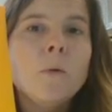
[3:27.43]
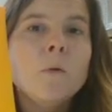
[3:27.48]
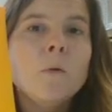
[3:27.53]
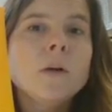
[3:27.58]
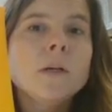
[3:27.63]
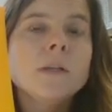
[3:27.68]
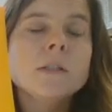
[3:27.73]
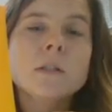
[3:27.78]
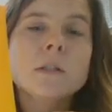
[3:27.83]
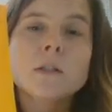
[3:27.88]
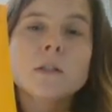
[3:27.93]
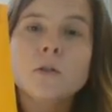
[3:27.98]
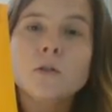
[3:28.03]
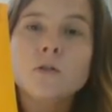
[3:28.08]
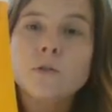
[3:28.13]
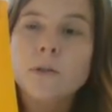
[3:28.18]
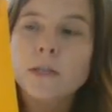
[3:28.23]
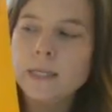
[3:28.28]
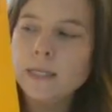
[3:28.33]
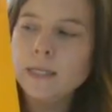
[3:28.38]
or it's a
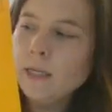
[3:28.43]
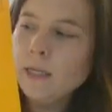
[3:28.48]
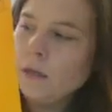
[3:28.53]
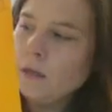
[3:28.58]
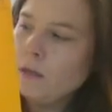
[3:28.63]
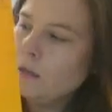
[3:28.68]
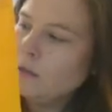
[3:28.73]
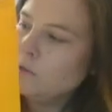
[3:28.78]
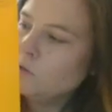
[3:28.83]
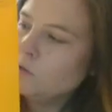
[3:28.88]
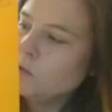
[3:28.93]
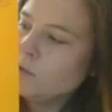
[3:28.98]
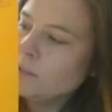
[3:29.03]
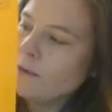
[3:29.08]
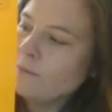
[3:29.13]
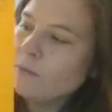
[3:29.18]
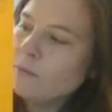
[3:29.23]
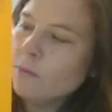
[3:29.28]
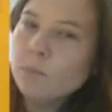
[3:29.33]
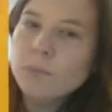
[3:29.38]
little tricky,
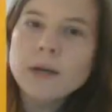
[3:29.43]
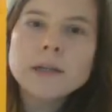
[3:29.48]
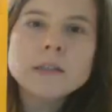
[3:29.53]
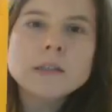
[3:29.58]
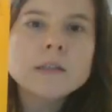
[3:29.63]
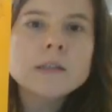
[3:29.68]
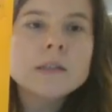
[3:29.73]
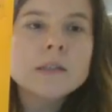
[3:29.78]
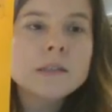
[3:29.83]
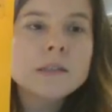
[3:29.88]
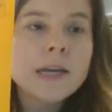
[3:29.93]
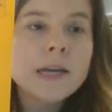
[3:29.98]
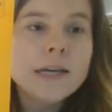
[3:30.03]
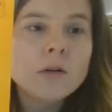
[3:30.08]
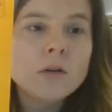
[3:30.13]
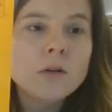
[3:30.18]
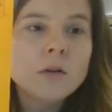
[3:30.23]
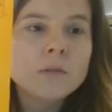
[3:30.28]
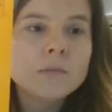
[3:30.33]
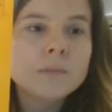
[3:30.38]
just have them practice the
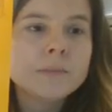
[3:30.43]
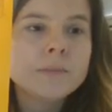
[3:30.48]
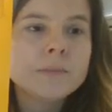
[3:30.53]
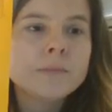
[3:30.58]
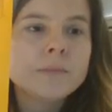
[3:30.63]
title.